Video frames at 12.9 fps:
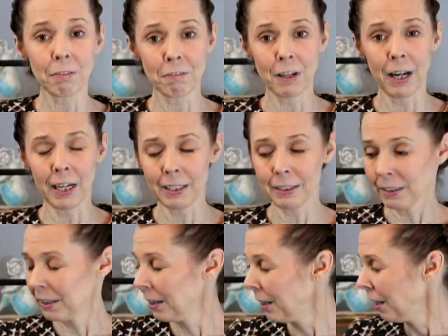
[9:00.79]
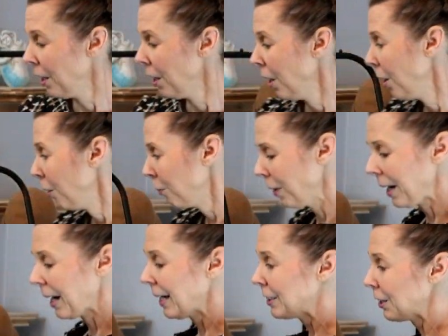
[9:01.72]
Fine. What
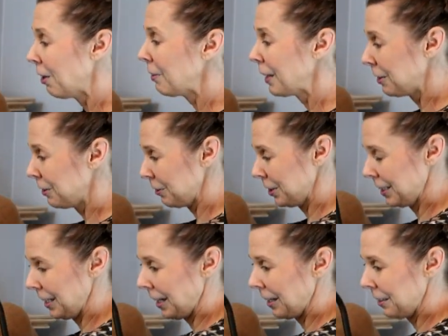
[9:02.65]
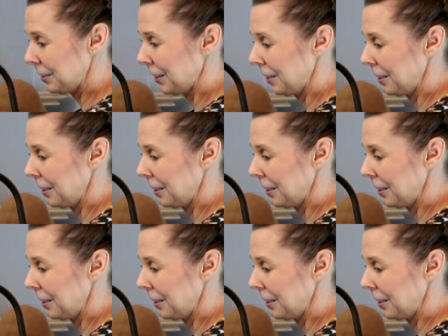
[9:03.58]
I don't understand